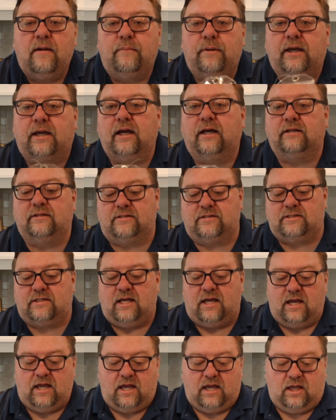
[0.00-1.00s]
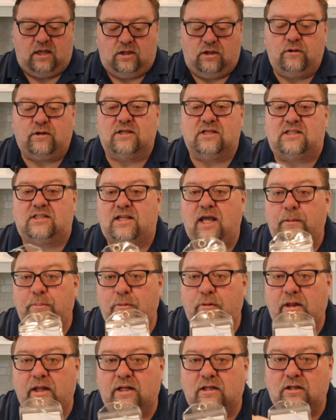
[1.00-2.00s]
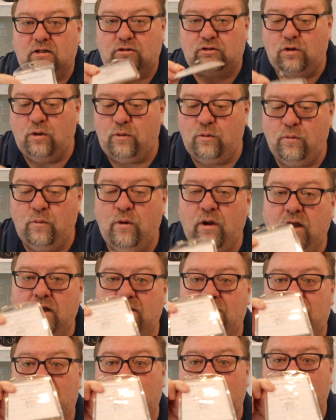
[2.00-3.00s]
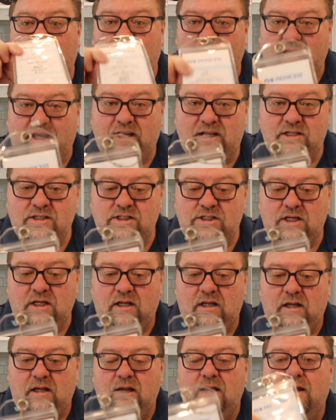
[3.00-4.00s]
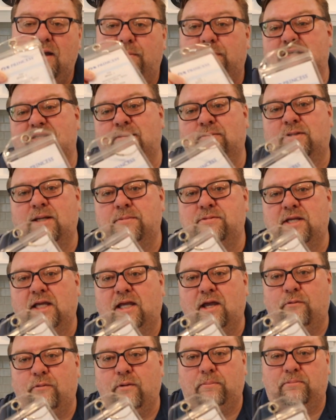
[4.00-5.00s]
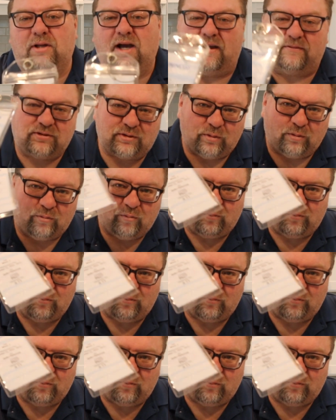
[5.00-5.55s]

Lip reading: because you can staple it to your luggage, but sometimes they get ripped off. So